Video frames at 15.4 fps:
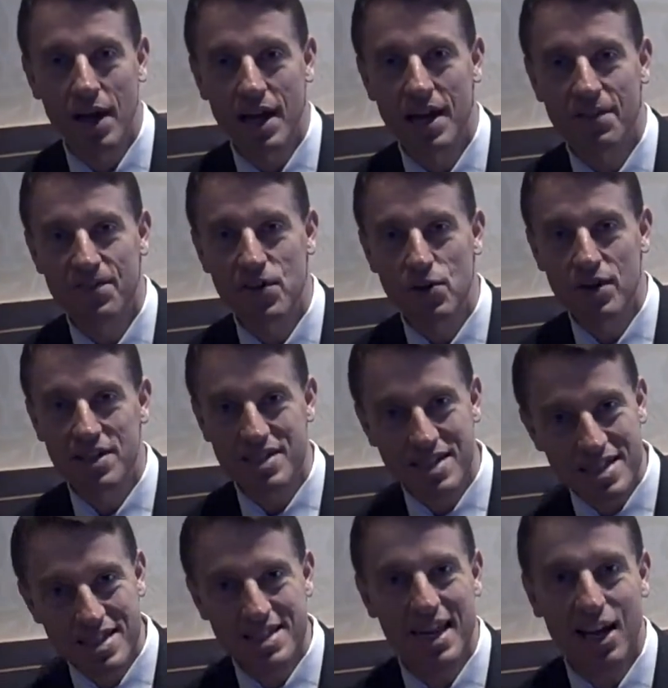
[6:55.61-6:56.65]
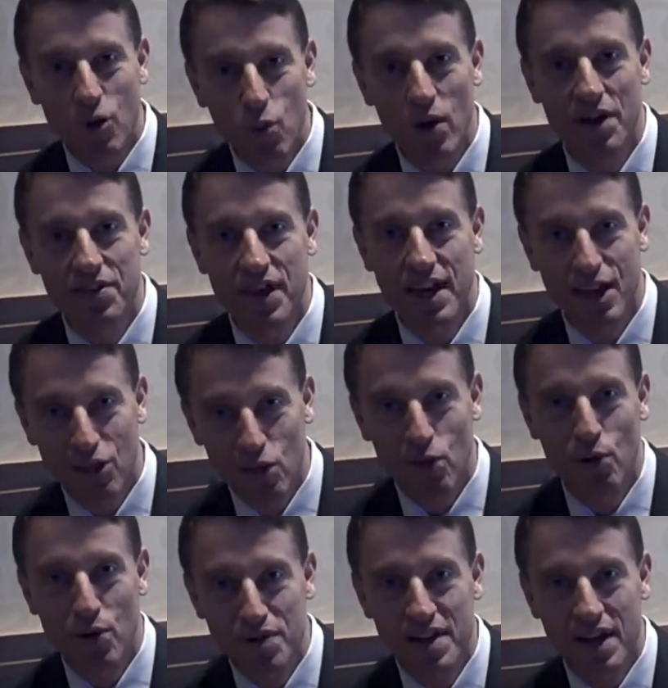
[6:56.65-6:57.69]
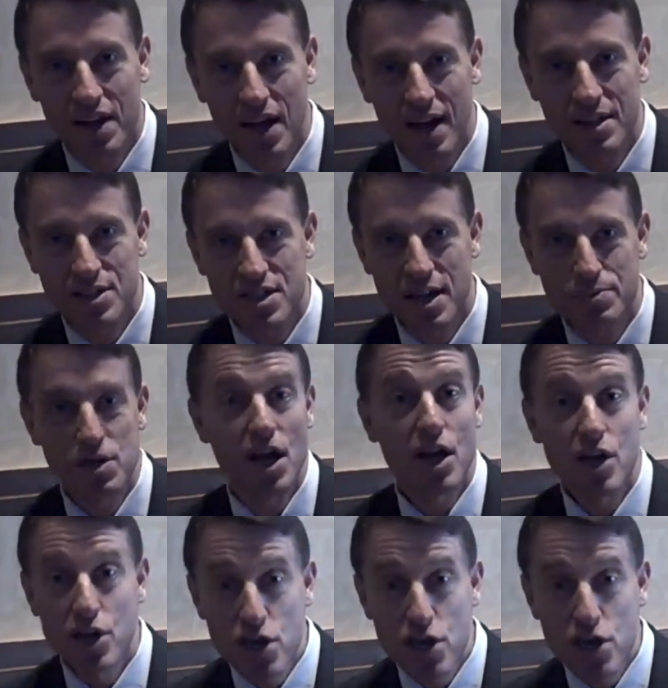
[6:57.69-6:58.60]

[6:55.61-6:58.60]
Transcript: And if you can stick with it and learn the concepts,